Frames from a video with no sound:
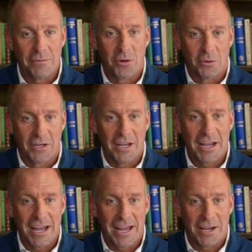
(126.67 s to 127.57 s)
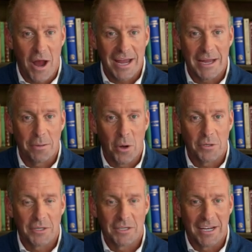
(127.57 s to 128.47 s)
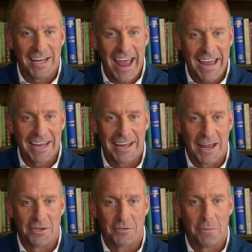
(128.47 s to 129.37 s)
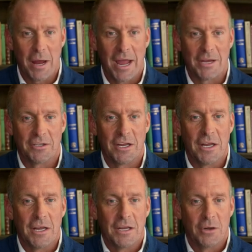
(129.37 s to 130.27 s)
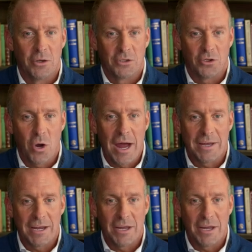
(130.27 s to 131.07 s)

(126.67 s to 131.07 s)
you see the lightning bolts in any country page, you can try the